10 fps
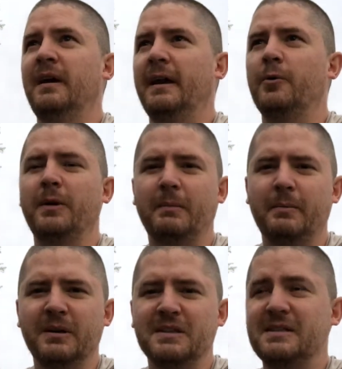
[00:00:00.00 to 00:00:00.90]
I don't
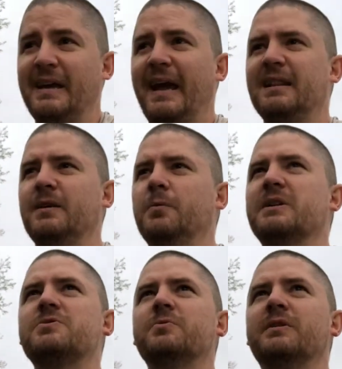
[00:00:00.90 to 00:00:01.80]
remember exactly
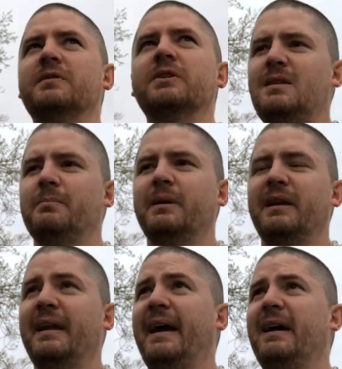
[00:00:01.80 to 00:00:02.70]
which river, but
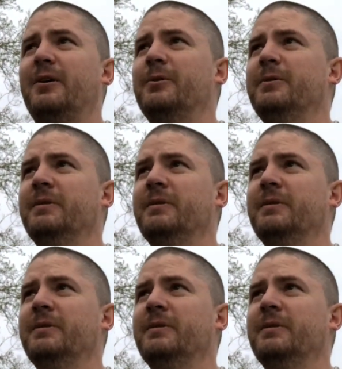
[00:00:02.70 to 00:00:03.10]
now